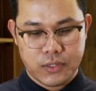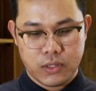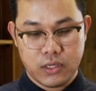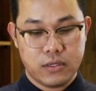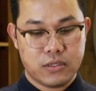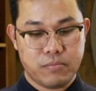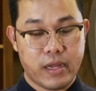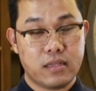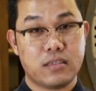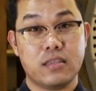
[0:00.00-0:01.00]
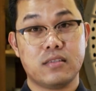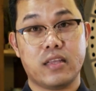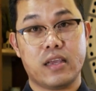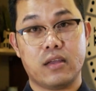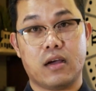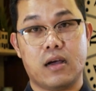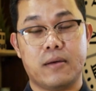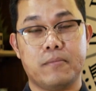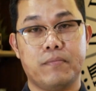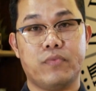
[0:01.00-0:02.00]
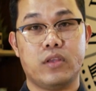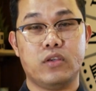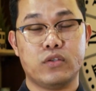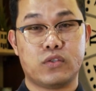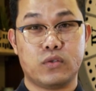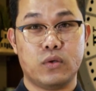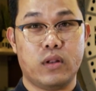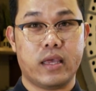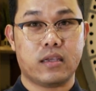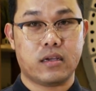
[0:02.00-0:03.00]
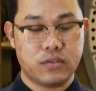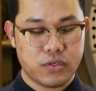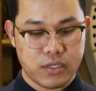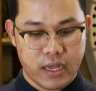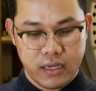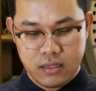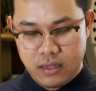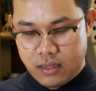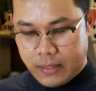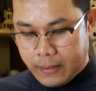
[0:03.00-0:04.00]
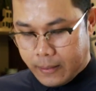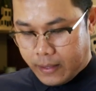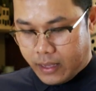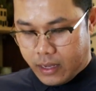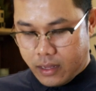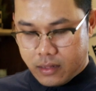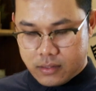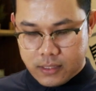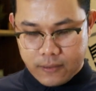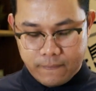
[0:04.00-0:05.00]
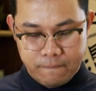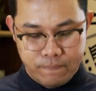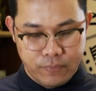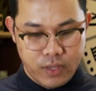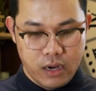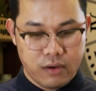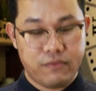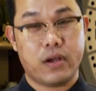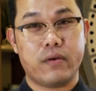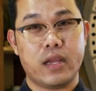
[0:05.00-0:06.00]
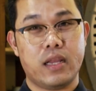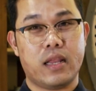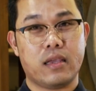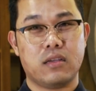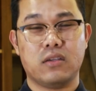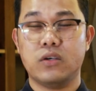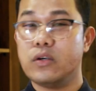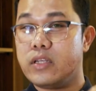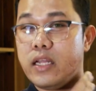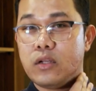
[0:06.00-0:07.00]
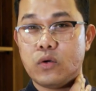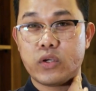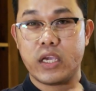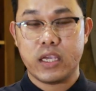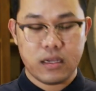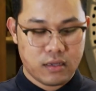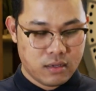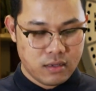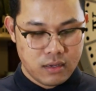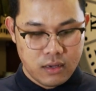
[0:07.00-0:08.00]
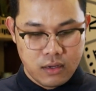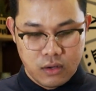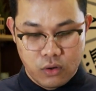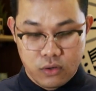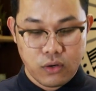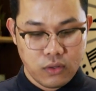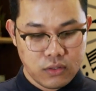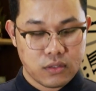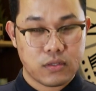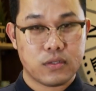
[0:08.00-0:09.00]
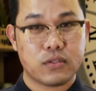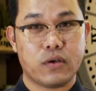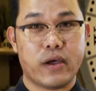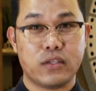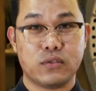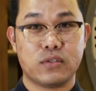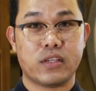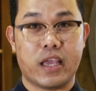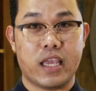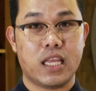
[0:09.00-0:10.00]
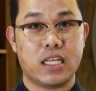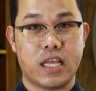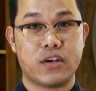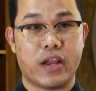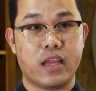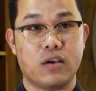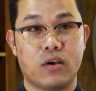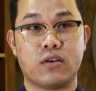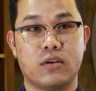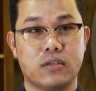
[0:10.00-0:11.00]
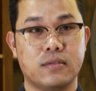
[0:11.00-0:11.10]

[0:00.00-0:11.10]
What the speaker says: herdsmen, since they used to like countryside, and they are very like good in cooking horho, so I choose A, letter A, horho.